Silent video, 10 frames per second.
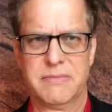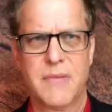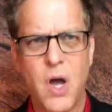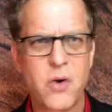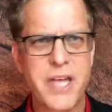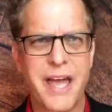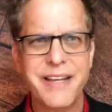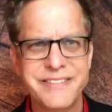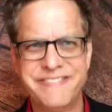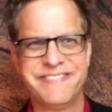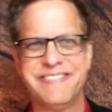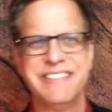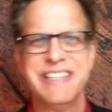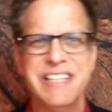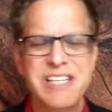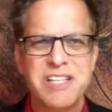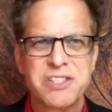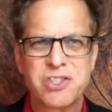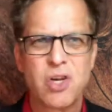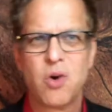Okay.
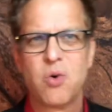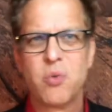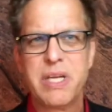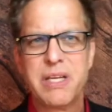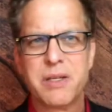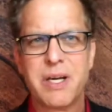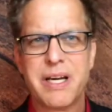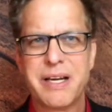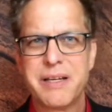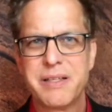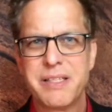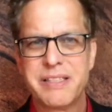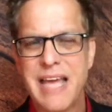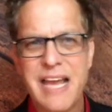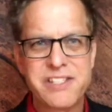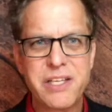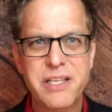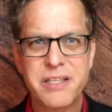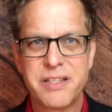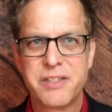So we
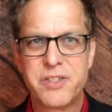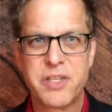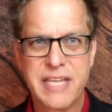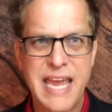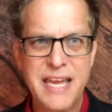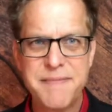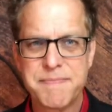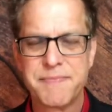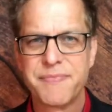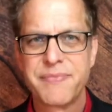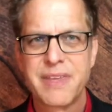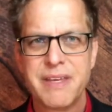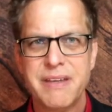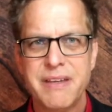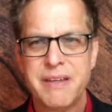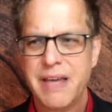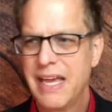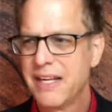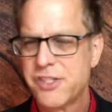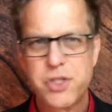taxied to the gate,
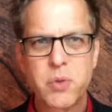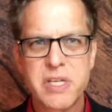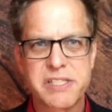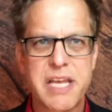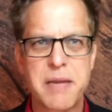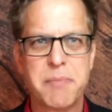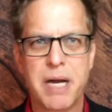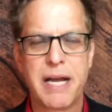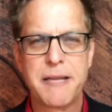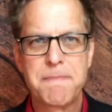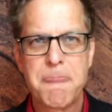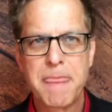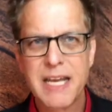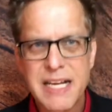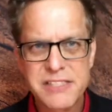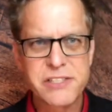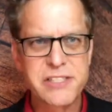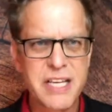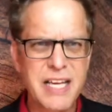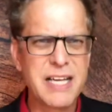and a stewardess came by. And I just
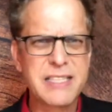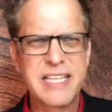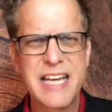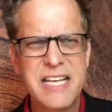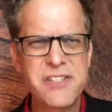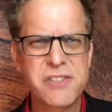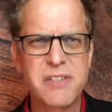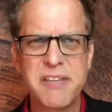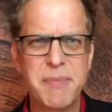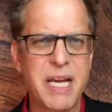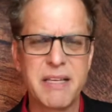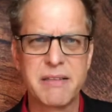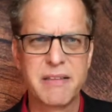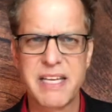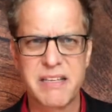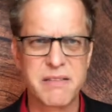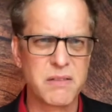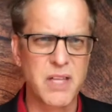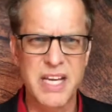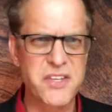said, can I just leave my
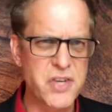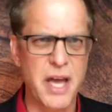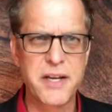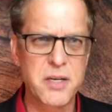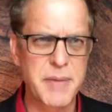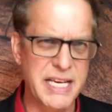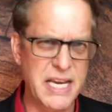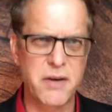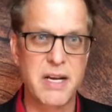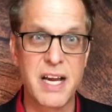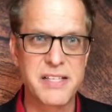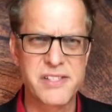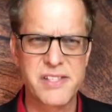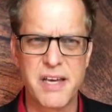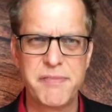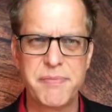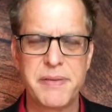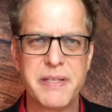luggage on here, my carry-on stuff?